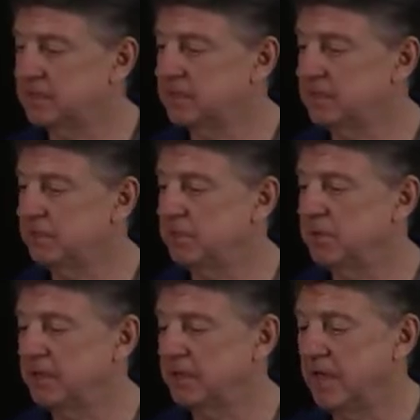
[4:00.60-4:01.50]
seem to
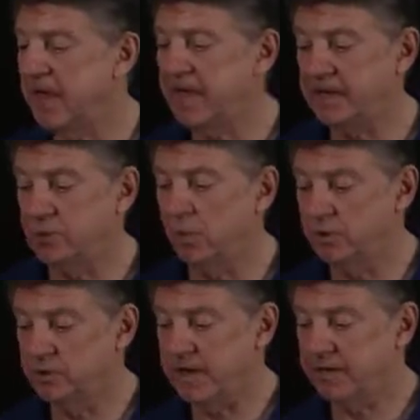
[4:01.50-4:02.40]
be a
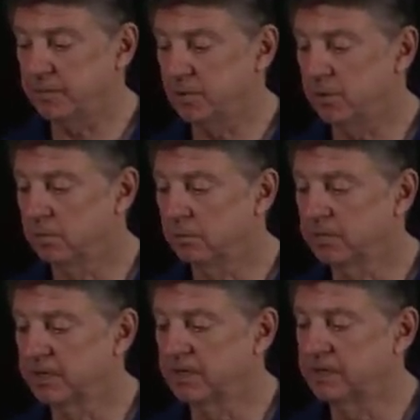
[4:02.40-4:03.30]
quadratic problem,
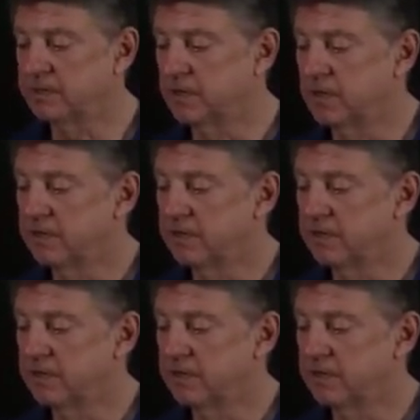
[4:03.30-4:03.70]
because